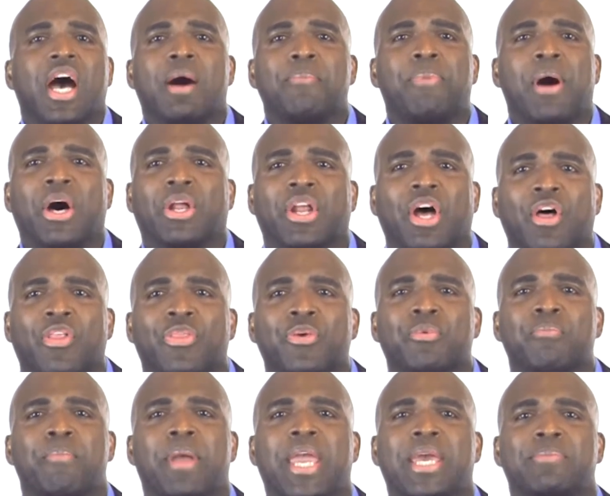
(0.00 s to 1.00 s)
about other
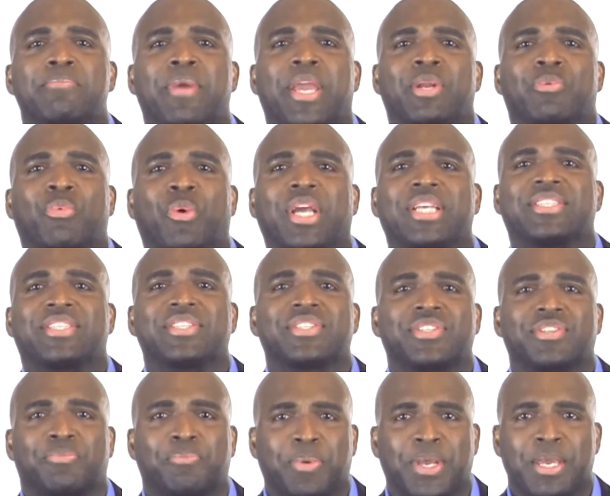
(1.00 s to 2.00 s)
man-made races
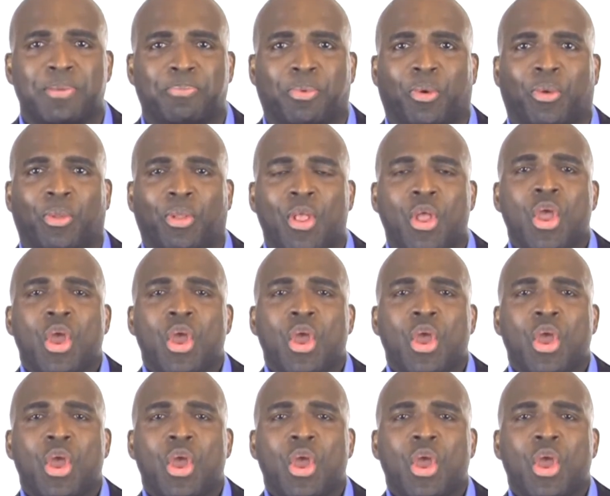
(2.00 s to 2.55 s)
of people,